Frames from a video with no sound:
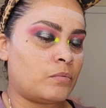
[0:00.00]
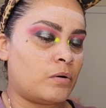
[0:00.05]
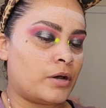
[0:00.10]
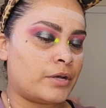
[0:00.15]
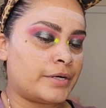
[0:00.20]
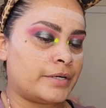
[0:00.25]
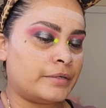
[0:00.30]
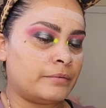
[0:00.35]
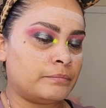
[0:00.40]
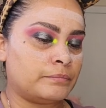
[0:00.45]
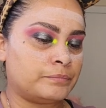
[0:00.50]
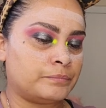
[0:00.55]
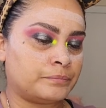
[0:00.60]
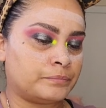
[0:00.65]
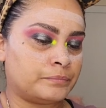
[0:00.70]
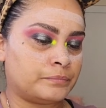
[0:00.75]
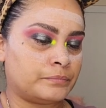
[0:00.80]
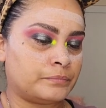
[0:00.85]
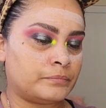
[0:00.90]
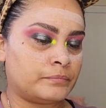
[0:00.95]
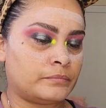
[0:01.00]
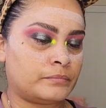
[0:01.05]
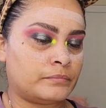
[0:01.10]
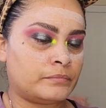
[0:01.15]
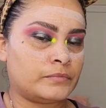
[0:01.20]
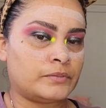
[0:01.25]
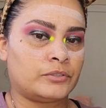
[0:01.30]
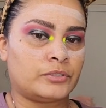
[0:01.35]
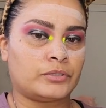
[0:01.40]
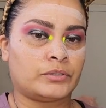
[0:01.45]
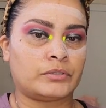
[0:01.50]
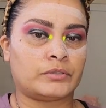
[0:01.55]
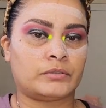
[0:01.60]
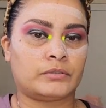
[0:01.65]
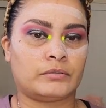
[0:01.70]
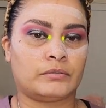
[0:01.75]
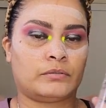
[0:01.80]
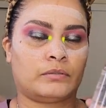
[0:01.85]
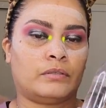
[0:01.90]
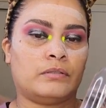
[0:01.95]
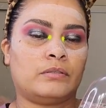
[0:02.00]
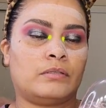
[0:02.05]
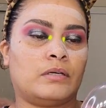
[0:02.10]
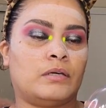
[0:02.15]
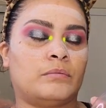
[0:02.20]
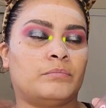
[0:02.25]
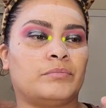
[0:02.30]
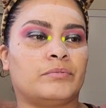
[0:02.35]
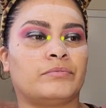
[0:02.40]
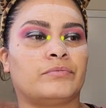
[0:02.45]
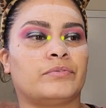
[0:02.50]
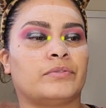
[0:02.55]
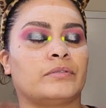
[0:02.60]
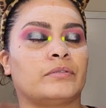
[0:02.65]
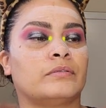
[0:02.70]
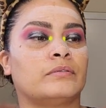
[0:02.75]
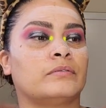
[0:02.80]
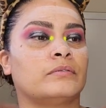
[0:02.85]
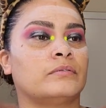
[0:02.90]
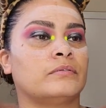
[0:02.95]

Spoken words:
water just on top of the,